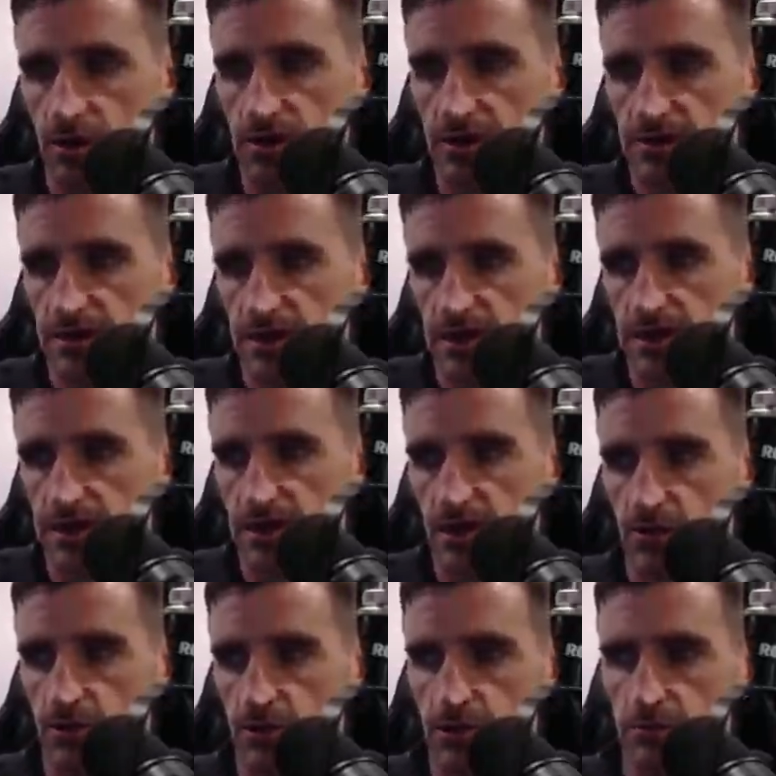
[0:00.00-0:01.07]
indicating
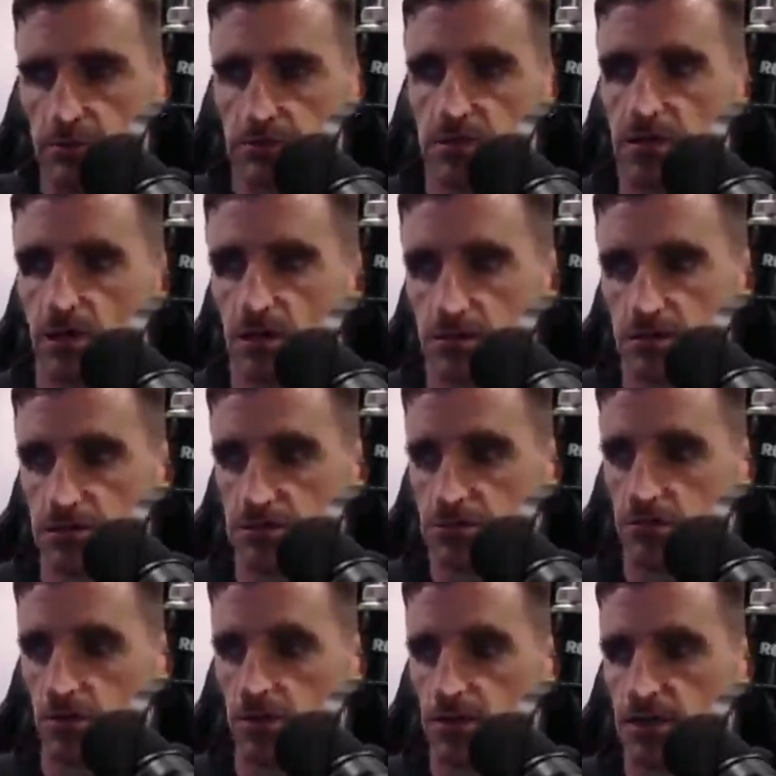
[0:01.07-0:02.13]
how close they are to
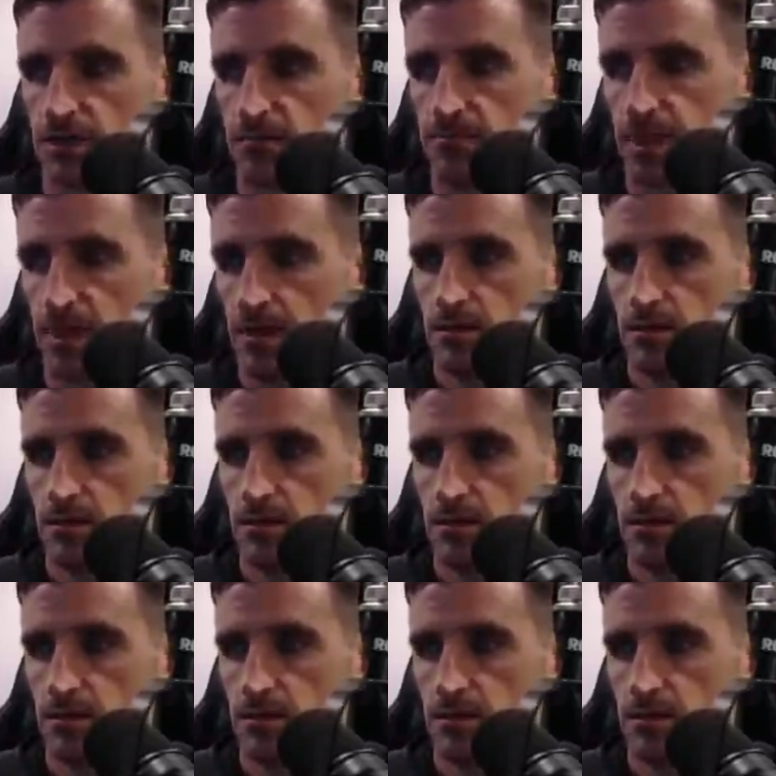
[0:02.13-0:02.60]
destroying them.